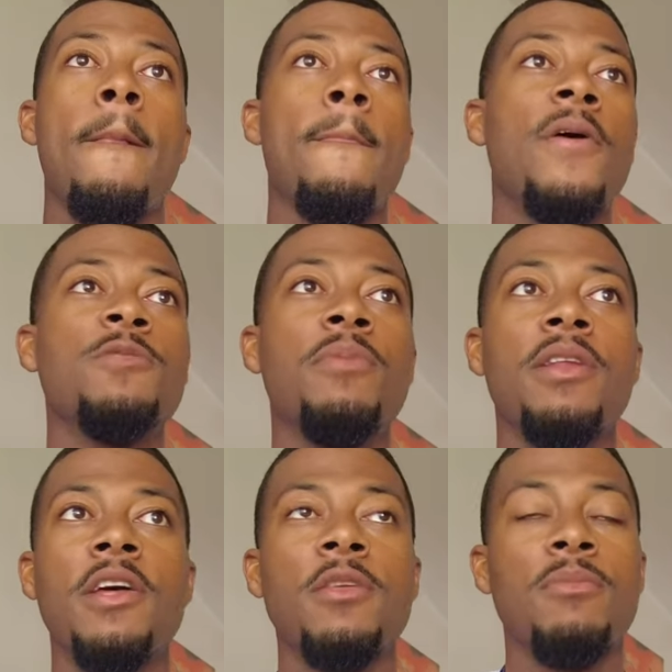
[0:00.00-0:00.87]
there's been
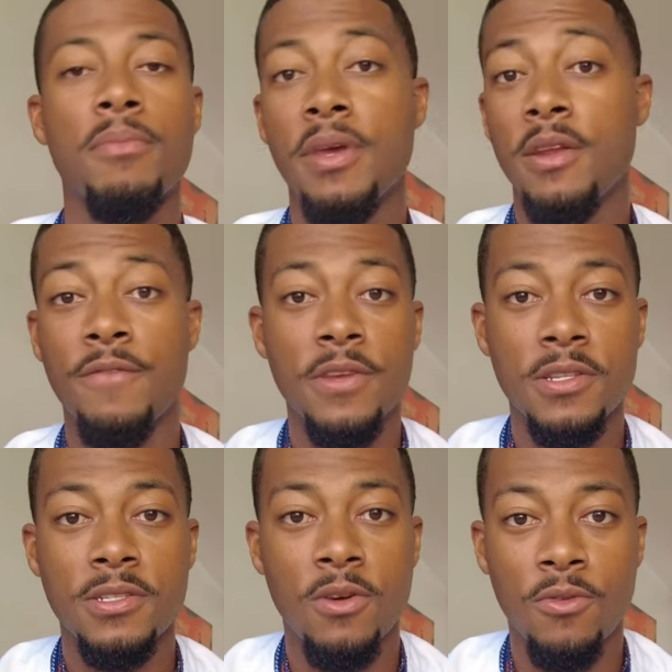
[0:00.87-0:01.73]
nothing but
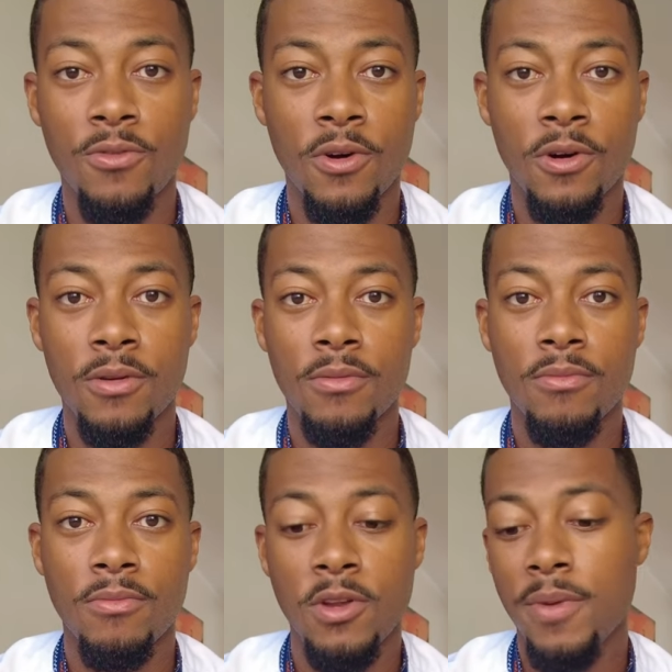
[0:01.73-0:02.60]
benefits so far.
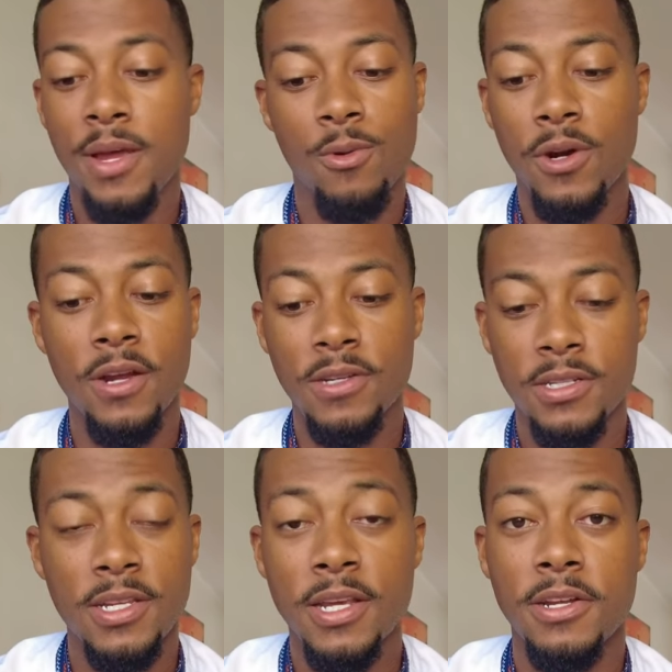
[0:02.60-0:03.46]
No matter what I
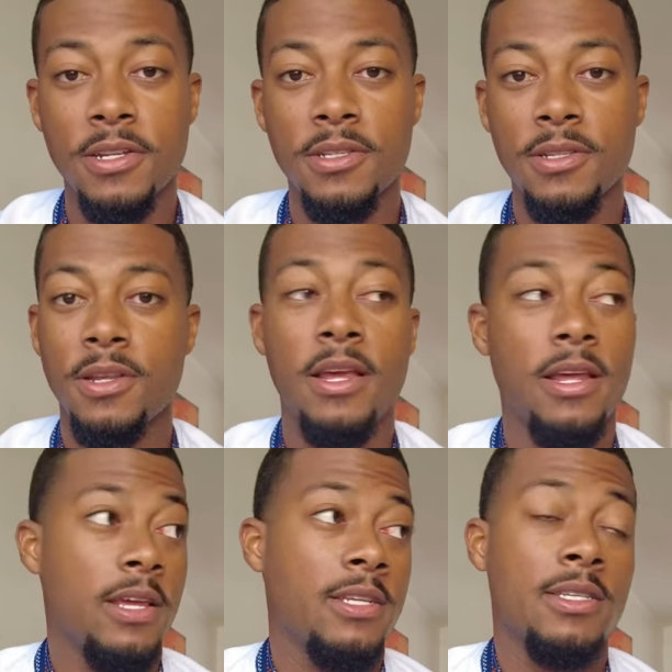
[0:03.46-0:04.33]
just said,
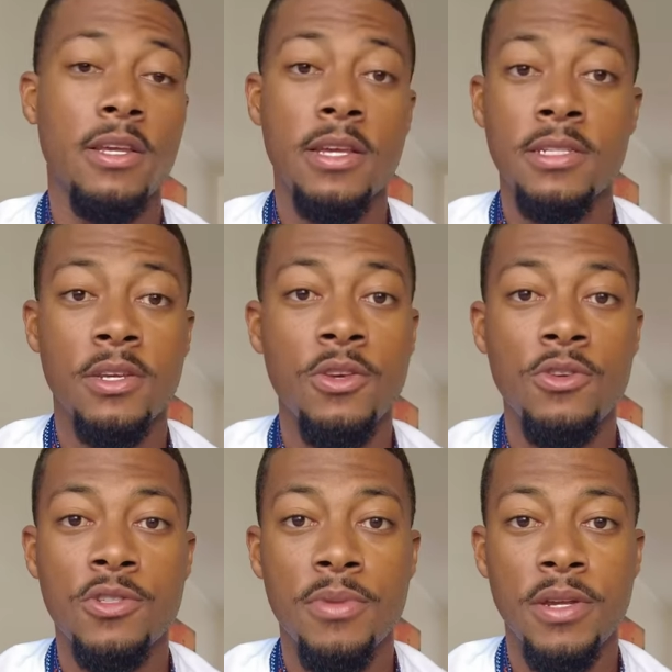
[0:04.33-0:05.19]
it's a
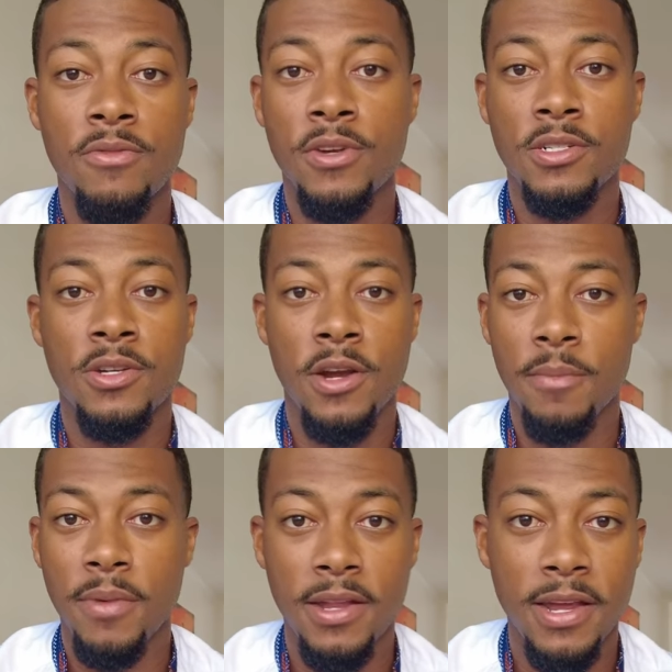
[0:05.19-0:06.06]
huge beneficiary
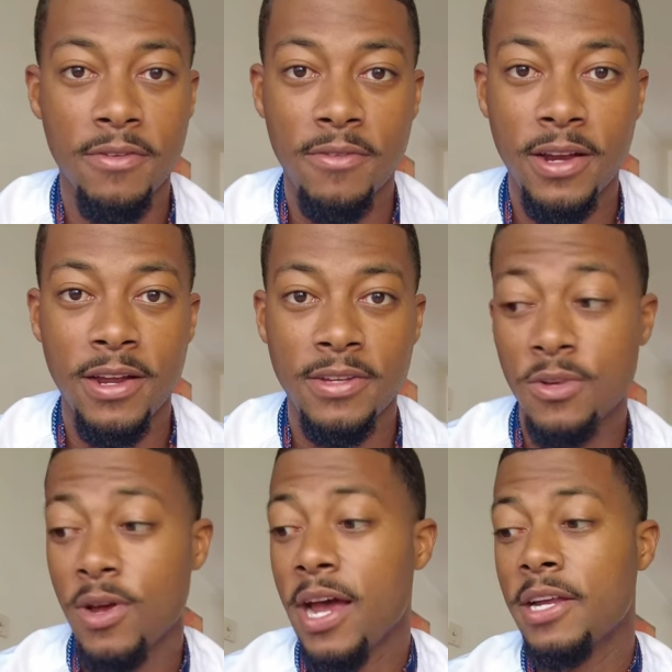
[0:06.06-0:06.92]
in my life right now.
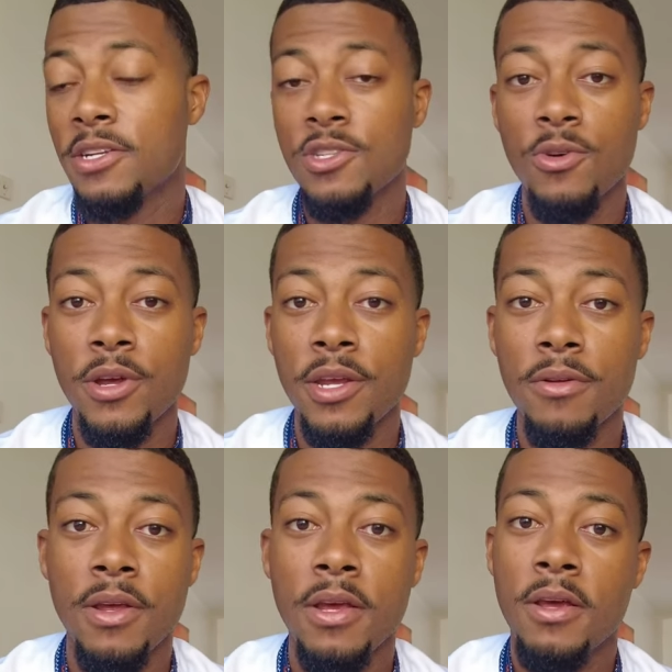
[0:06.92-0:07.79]
So I enjoy
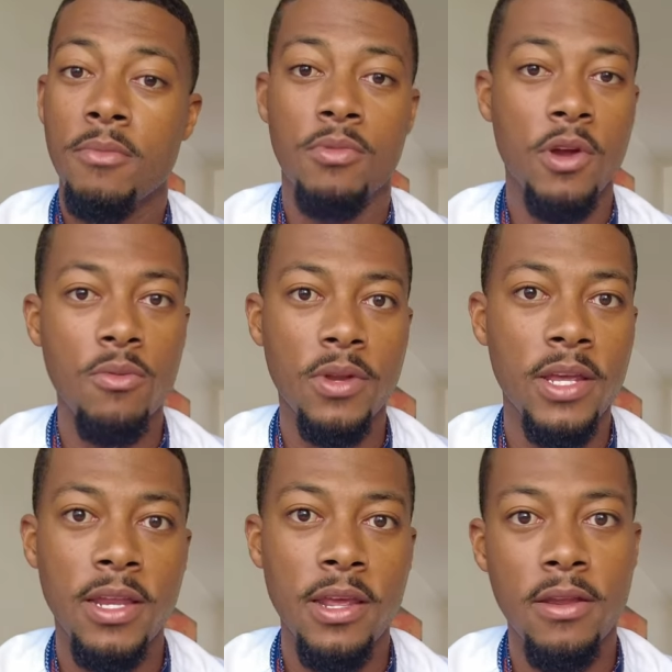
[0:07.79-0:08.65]
it. Don't
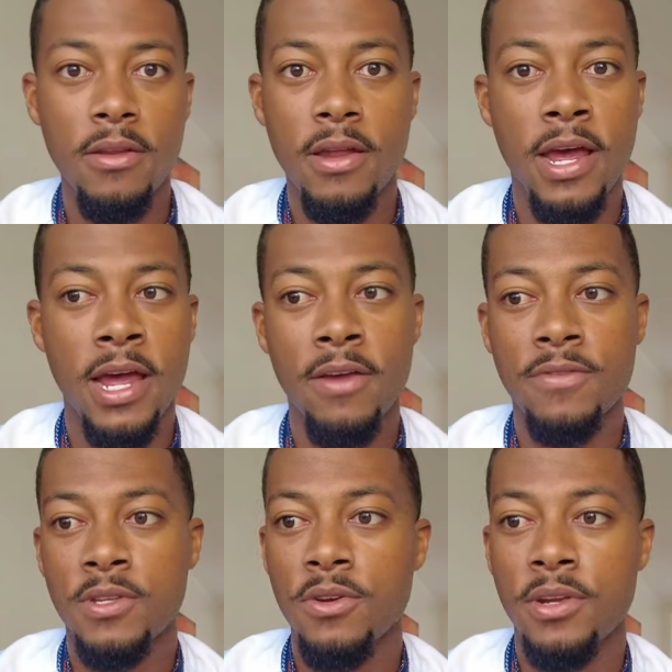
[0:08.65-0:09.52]
need it. I have
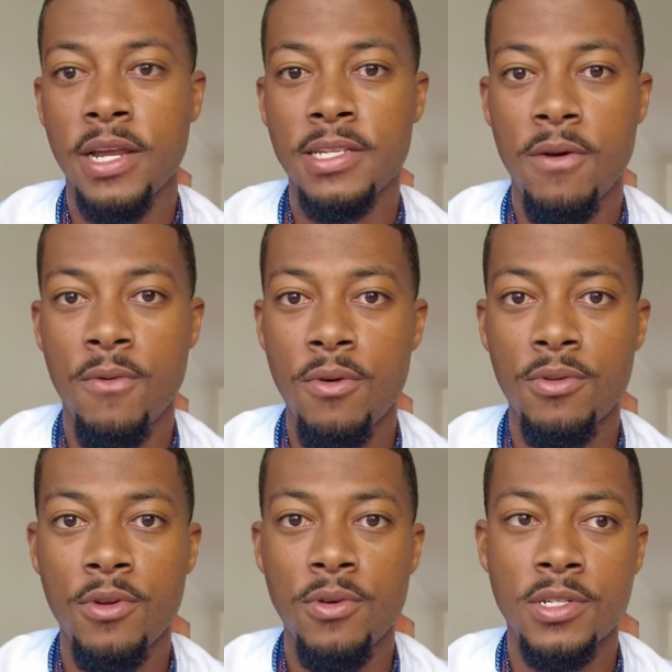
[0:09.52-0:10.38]
certain days I won't
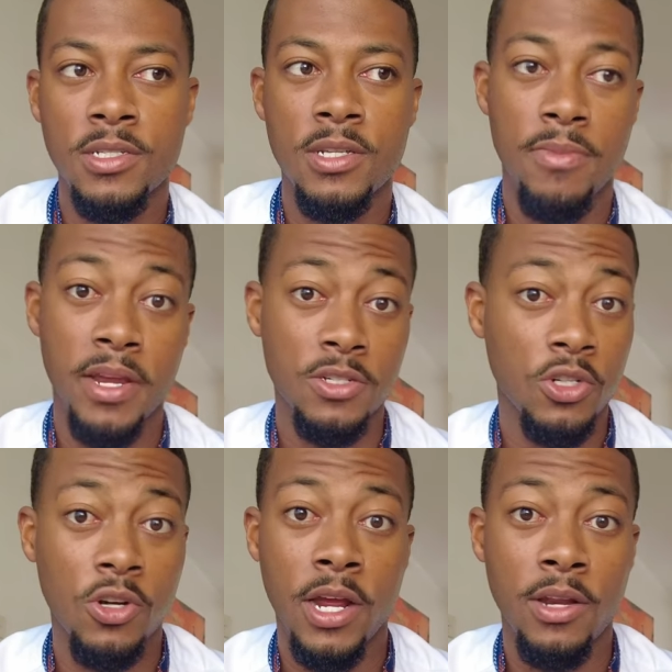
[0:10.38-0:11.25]
do it. Just make
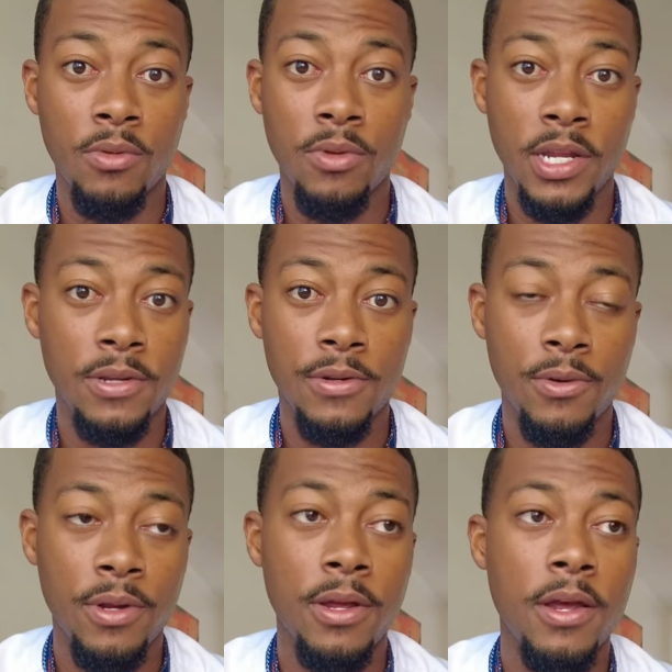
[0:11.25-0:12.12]
sure I don't need to
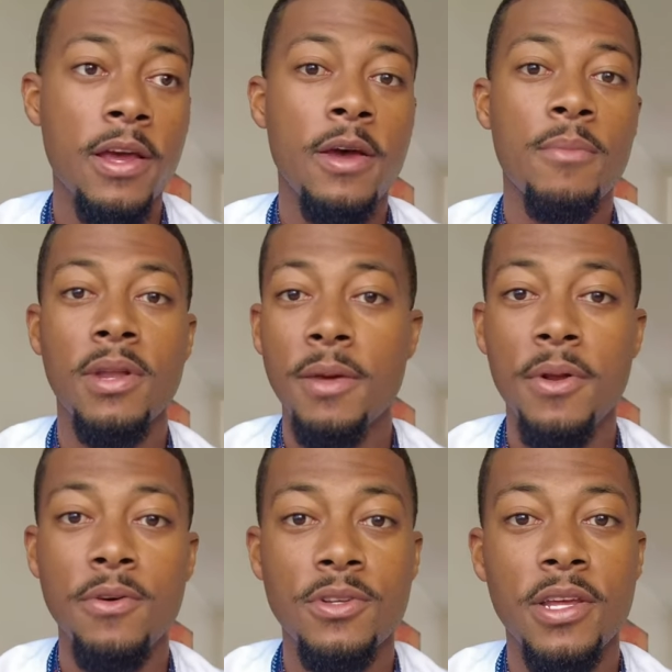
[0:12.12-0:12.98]
do it. But let me
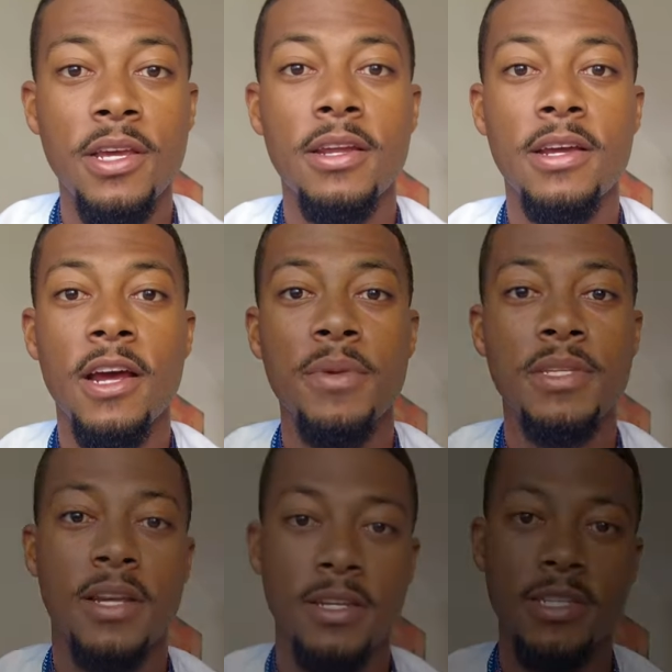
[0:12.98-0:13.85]
know what you think in the comments,
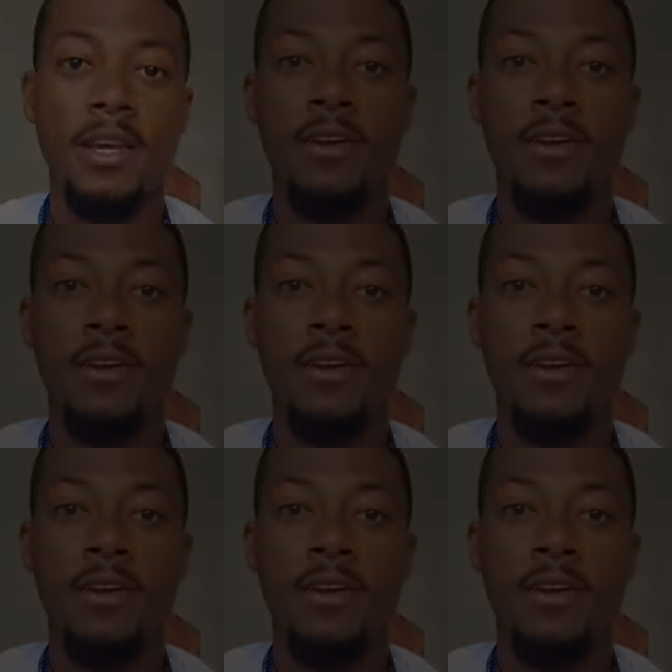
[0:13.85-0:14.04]
and I'll see y'all